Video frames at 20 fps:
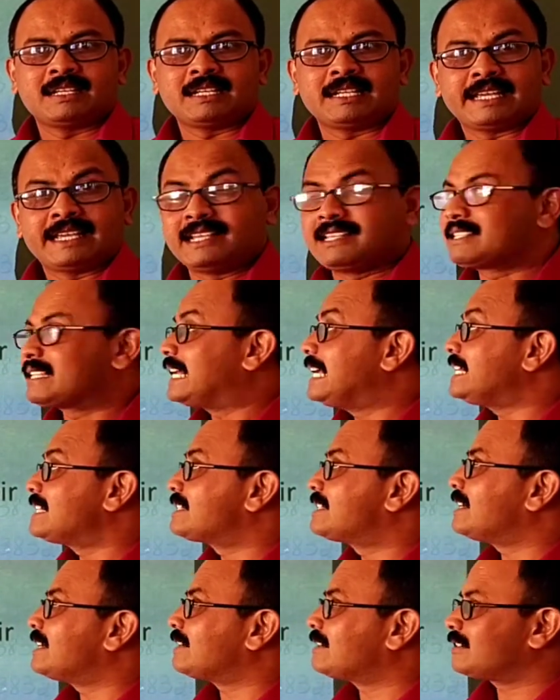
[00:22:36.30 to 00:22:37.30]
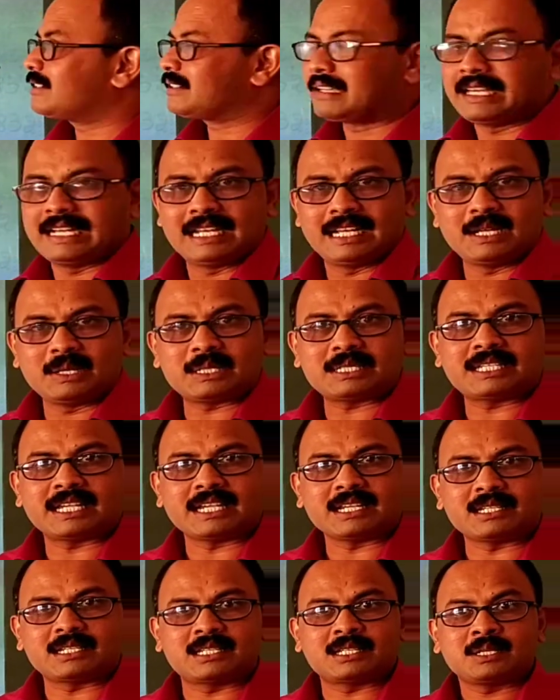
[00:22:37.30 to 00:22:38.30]
He says that, Galileo
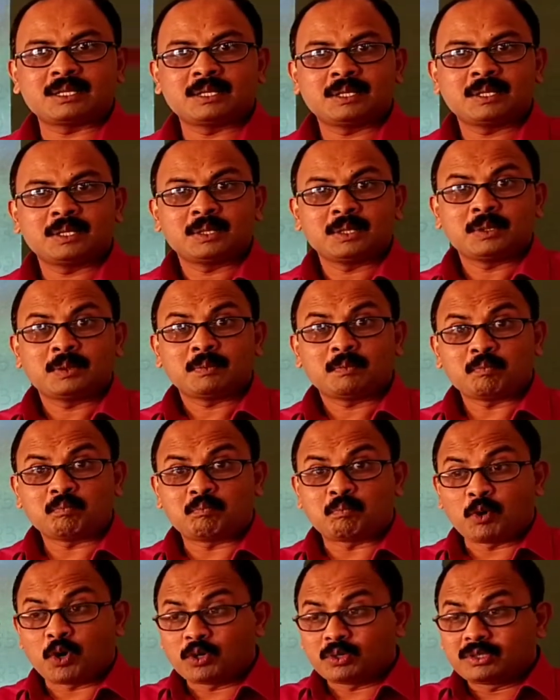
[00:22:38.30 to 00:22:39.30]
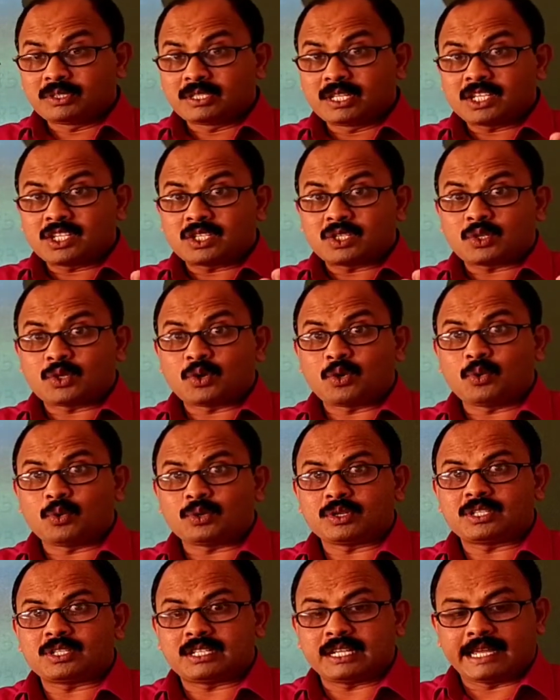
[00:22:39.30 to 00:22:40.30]
says, both the
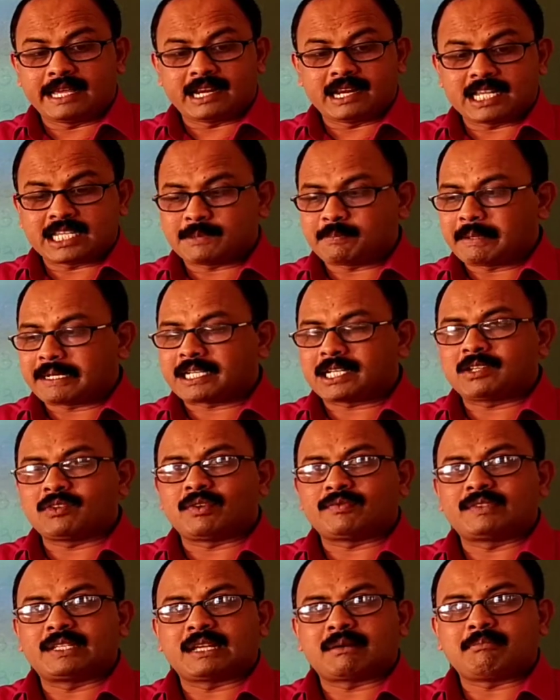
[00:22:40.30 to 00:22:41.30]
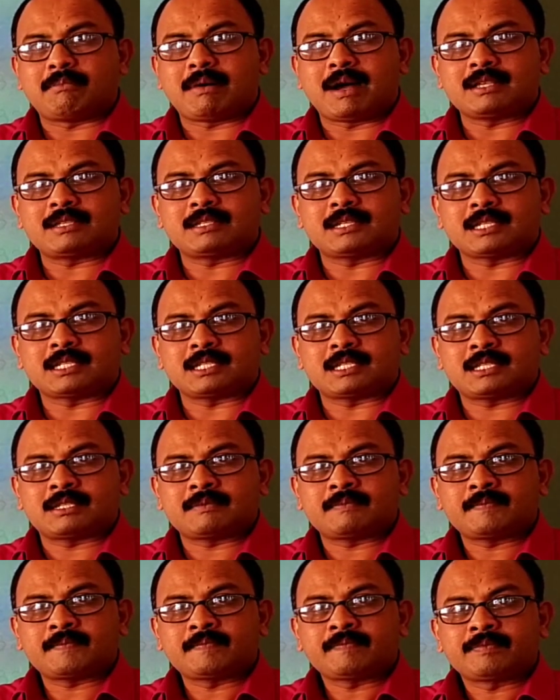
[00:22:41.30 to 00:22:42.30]
stones, irrespective of their masses,
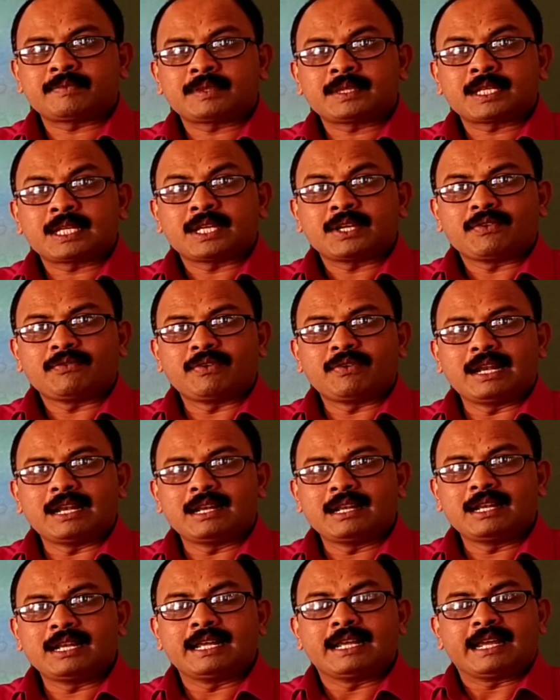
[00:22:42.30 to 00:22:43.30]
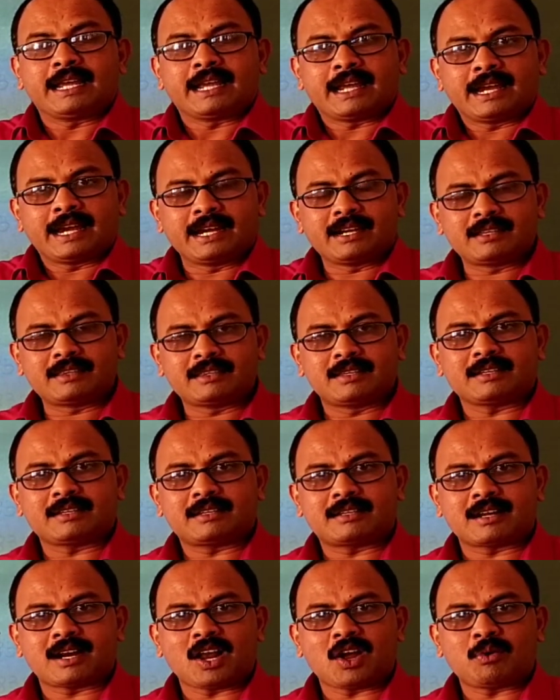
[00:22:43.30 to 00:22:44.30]
will hit
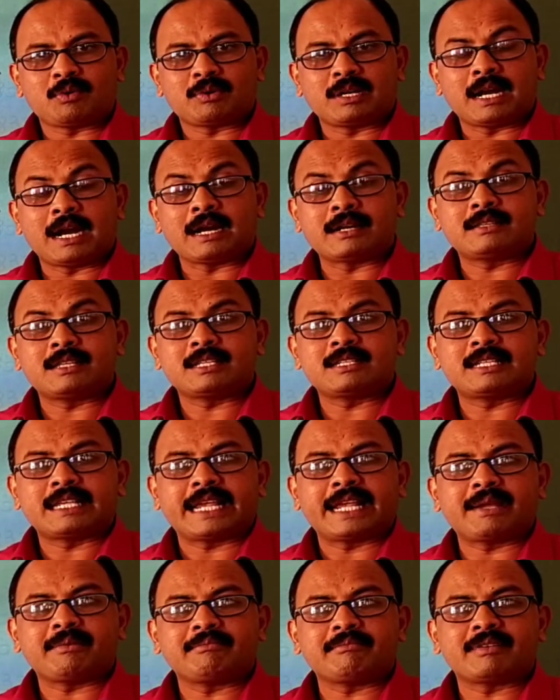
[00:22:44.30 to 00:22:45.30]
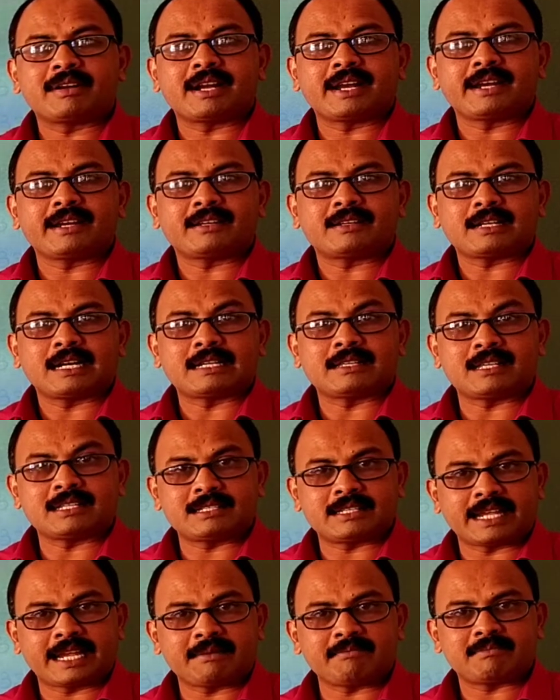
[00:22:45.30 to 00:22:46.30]
the ground at the same rate, at the
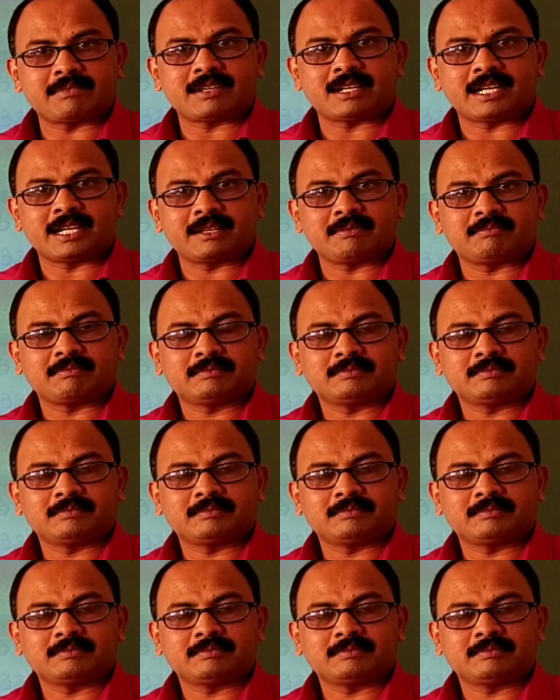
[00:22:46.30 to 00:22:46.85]
same time.